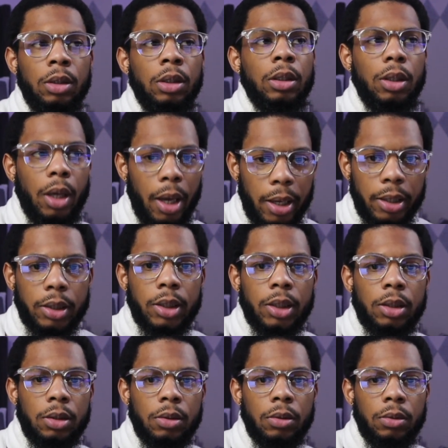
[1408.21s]
Yes.
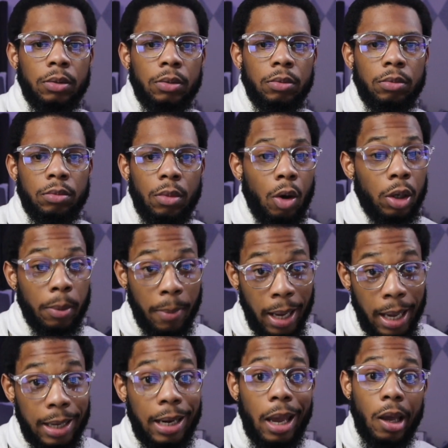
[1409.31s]
On a
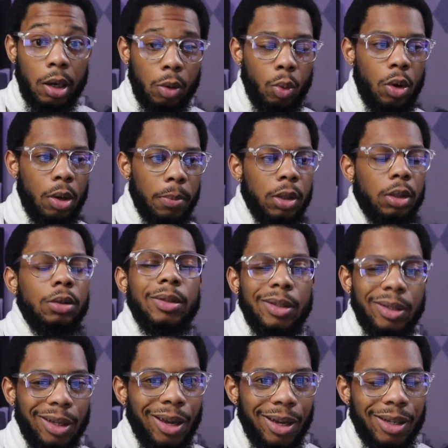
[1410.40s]
man and a woman?
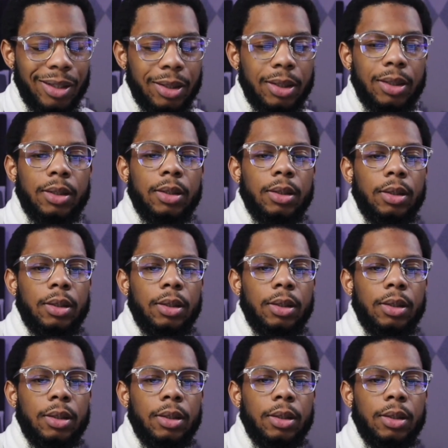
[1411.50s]
Yes.